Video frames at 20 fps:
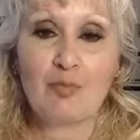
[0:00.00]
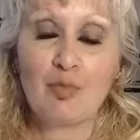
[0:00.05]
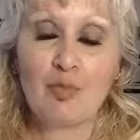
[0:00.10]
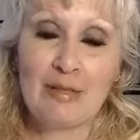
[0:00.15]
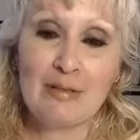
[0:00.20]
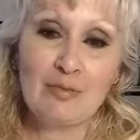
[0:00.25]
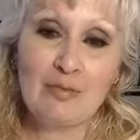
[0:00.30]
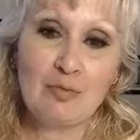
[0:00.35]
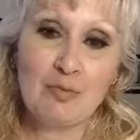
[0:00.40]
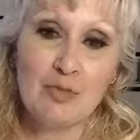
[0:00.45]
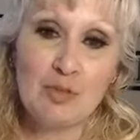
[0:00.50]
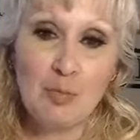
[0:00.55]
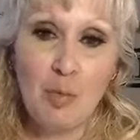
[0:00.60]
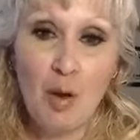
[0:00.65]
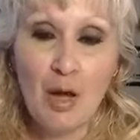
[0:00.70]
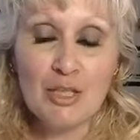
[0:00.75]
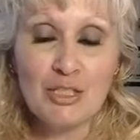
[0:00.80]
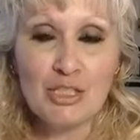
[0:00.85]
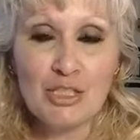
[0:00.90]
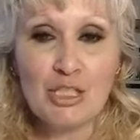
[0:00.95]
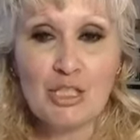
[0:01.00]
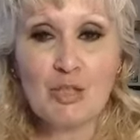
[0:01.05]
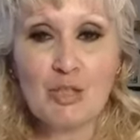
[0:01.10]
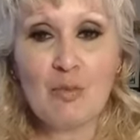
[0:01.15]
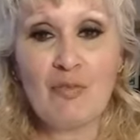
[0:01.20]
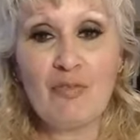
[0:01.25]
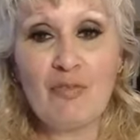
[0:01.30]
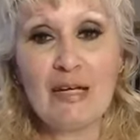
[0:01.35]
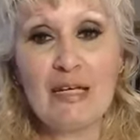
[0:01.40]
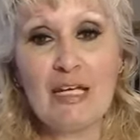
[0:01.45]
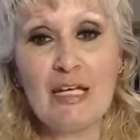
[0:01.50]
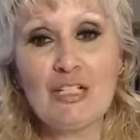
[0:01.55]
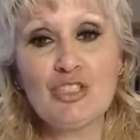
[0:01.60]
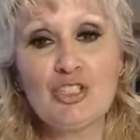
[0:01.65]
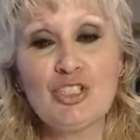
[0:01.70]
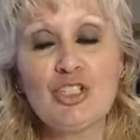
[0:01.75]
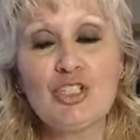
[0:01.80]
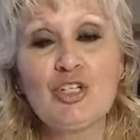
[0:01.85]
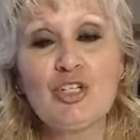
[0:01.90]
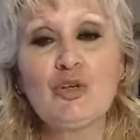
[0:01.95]
respond to you if I need
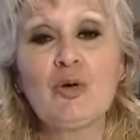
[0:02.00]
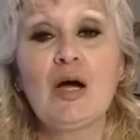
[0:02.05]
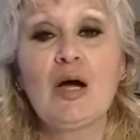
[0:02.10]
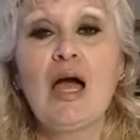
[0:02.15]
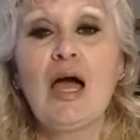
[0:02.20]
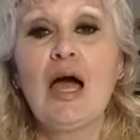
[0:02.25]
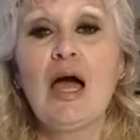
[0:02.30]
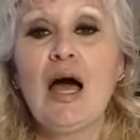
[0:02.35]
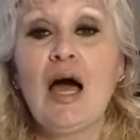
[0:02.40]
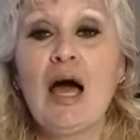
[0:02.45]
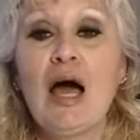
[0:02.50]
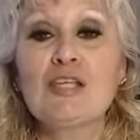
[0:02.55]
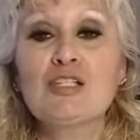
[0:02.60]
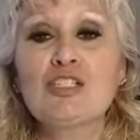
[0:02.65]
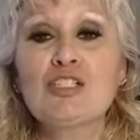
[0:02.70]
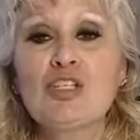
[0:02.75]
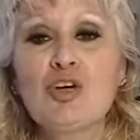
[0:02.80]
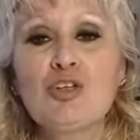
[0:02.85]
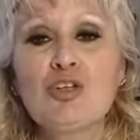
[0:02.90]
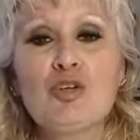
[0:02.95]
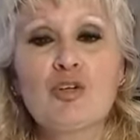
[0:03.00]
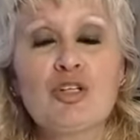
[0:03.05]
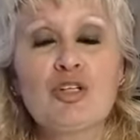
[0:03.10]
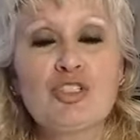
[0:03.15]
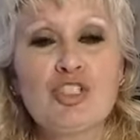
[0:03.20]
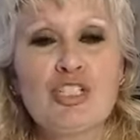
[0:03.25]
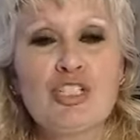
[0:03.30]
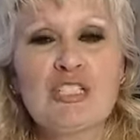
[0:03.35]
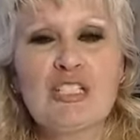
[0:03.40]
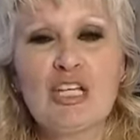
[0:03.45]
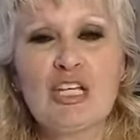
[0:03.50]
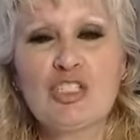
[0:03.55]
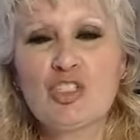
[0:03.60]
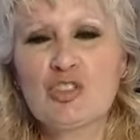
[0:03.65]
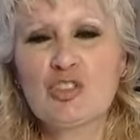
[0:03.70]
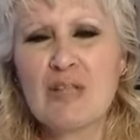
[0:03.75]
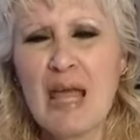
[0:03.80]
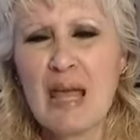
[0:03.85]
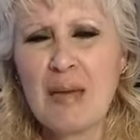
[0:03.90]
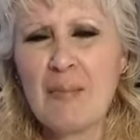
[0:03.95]
to. And so you can just get your
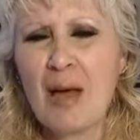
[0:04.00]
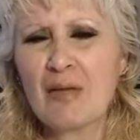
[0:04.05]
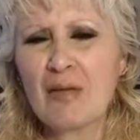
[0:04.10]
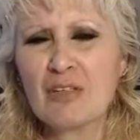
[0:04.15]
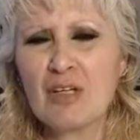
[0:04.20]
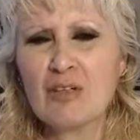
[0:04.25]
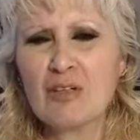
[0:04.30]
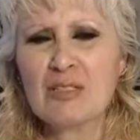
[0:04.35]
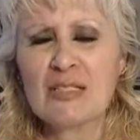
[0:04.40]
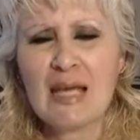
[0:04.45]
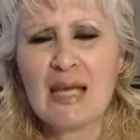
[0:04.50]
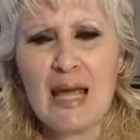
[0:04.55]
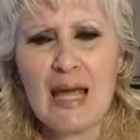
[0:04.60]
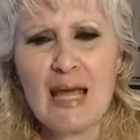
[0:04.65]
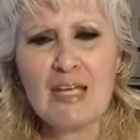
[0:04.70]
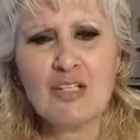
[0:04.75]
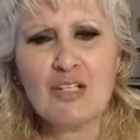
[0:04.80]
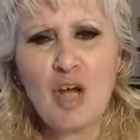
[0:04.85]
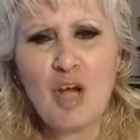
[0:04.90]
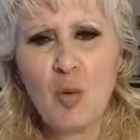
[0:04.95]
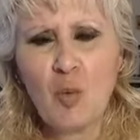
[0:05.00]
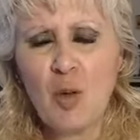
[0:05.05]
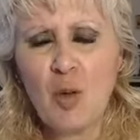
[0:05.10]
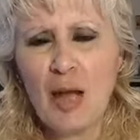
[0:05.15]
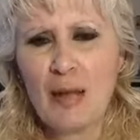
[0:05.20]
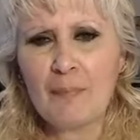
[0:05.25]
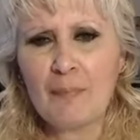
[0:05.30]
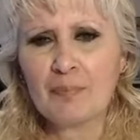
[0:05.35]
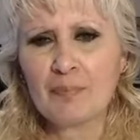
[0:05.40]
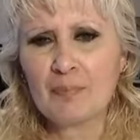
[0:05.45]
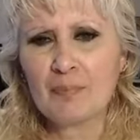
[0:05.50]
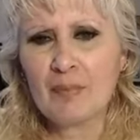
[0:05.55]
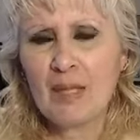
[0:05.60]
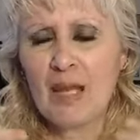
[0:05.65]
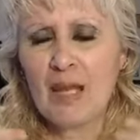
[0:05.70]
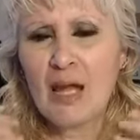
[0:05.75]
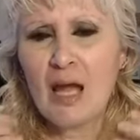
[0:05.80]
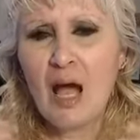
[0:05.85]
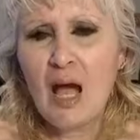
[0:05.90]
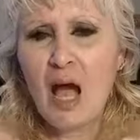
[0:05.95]
name out there and say, hey, you know what?
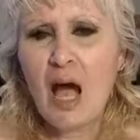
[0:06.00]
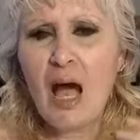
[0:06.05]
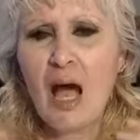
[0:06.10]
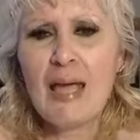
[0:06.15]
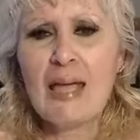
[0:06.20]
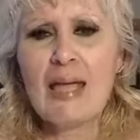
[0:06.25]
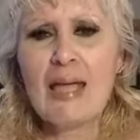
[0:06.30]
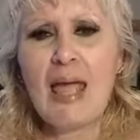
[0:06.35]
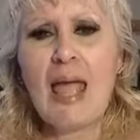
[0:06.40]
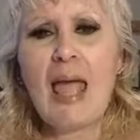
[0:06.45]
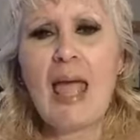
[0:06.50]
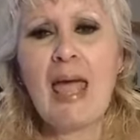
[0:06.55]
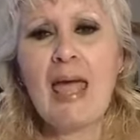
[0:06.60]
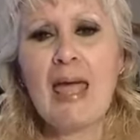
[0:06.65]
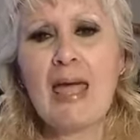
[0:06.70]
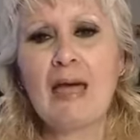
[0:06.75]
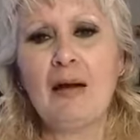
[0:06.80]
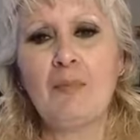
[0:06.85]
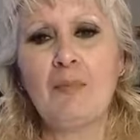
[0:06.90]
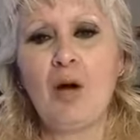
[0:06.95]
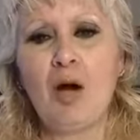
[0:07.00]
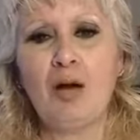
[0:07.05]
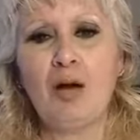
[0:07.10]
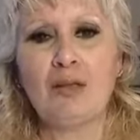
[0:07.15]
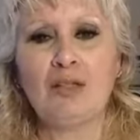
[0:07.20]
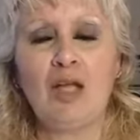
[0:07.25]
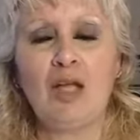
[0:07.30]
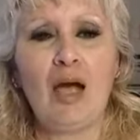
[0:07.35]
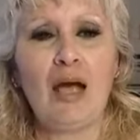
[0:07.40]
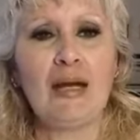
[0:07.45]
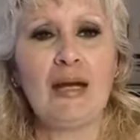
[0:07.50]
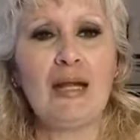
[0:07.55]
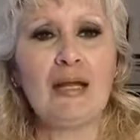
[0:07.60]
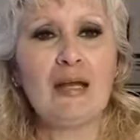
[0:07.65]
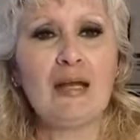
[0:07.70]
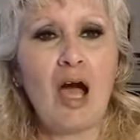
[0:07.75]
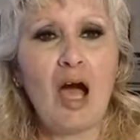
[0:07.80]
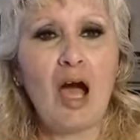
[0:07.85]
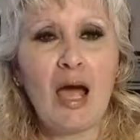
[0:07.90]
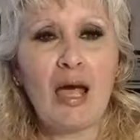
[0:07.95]
I am online and
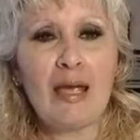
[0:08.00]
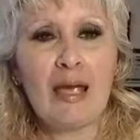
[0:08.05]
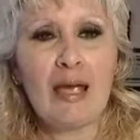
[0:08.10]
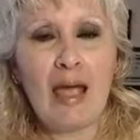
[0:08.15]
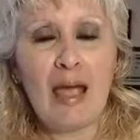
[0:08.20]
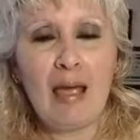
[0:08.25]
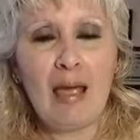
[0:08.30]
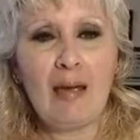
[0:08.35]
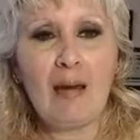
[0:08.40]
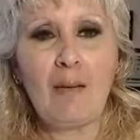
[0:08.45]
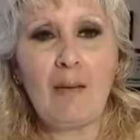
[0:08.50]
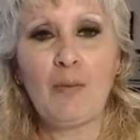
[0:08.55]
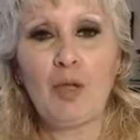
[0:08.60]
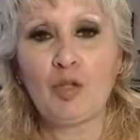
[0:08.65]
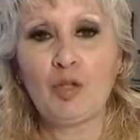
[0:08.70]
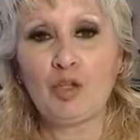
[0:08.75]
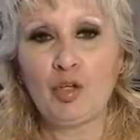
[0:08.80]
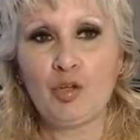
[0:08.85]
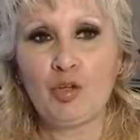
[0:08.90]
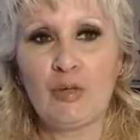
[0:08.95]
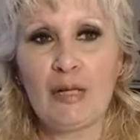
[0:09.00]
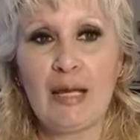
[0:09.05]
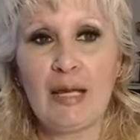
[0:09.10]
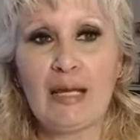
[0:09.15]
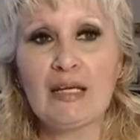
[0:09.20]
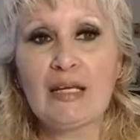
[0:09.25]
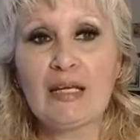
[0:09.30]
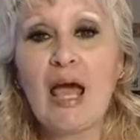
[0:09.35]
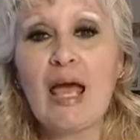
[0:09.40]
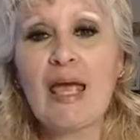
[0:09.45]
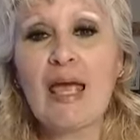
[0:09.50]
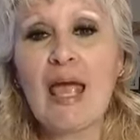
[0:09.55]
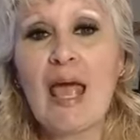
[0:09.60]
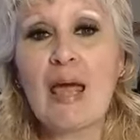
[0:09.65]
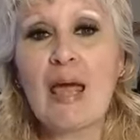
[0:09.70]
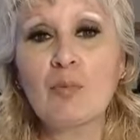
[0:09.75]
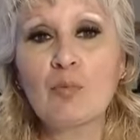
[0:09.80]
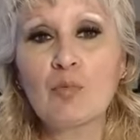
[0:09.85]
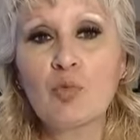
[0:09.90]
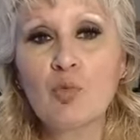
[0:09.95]
I am learning and I
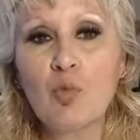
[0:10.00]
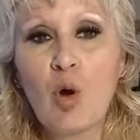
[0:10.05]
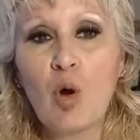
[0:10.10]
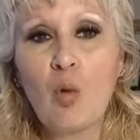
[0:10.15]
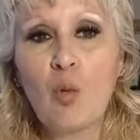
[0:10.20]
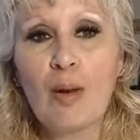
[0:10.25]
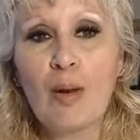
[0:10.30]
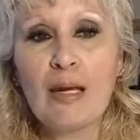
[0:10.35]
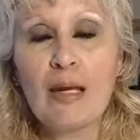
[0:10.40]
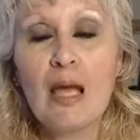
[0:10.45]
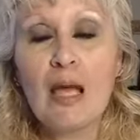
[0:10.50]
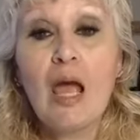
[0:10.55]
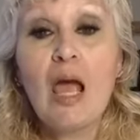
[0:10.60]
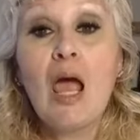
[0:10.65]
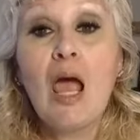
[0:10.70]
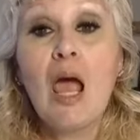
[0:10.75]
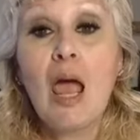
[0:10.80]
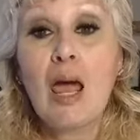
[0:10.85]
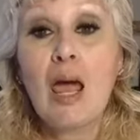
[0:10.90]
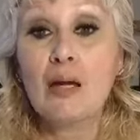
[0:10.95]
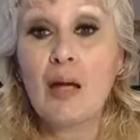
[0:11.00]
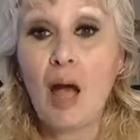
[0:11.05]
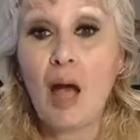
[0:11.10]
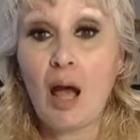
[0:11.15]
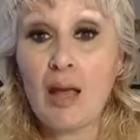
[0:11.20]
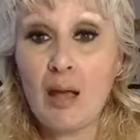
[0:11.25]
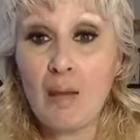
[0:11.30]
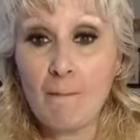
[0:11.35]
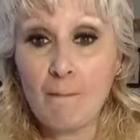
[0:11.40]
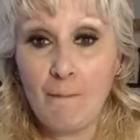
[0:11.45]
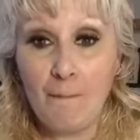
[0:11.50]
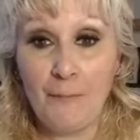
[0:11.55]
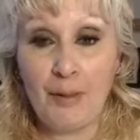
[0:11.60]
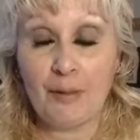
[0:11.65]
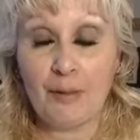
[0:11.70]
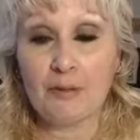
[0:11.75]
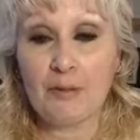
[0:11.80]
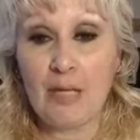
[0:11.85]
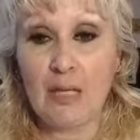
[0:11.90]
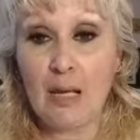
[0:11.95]
am growing and I am
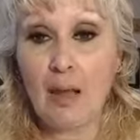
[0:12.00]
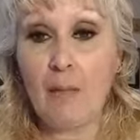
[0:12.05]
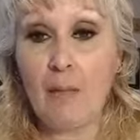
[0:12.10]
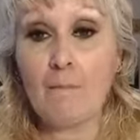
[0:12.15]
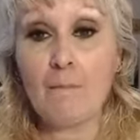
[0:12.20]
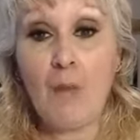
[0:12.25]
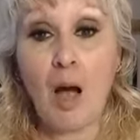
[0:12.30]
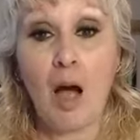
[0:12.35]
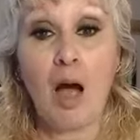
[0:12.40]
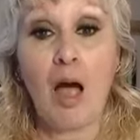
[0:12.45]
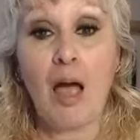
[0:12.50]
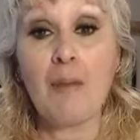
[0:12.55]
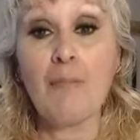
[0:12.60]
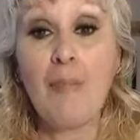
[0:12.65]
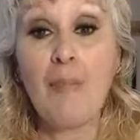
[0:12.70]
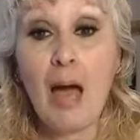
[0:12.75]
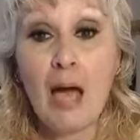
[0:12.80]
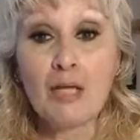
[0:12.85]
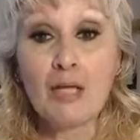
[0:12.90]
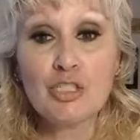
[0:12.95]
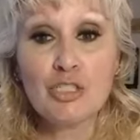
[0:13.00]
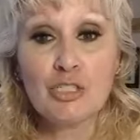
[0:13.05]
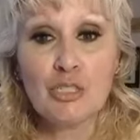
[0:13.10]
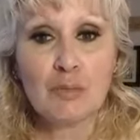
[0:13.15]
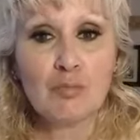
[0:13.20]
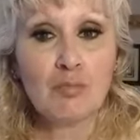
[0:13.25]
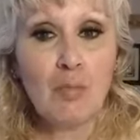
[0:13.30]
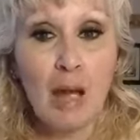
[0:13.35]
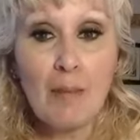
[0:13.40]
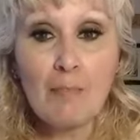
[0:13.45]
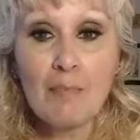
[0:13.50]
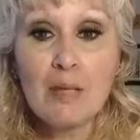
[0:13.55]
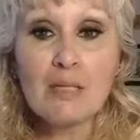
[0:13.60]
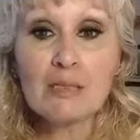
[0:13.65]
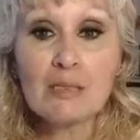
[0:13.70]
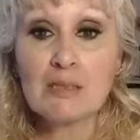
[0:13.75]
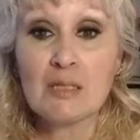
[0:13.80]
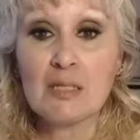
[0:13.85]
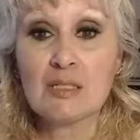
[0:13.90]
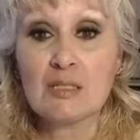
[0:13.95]
building my passion, my
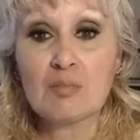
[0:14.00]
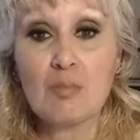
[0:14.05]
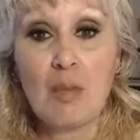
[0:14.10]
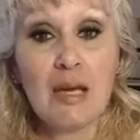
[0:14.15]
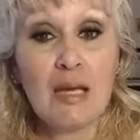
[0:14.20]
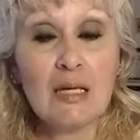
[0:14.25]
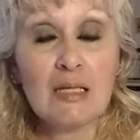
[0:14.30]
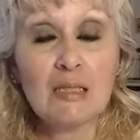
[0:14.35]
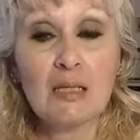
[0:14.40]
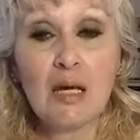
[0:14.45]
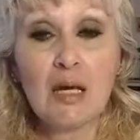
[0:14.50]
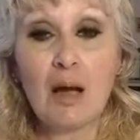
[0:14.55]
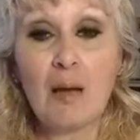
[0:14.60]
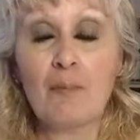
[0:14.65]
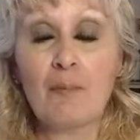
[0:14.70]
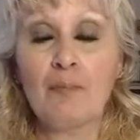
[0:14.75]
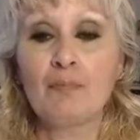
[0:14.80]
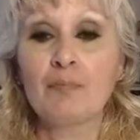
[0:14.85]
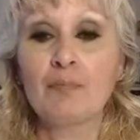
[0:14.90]
business, my income,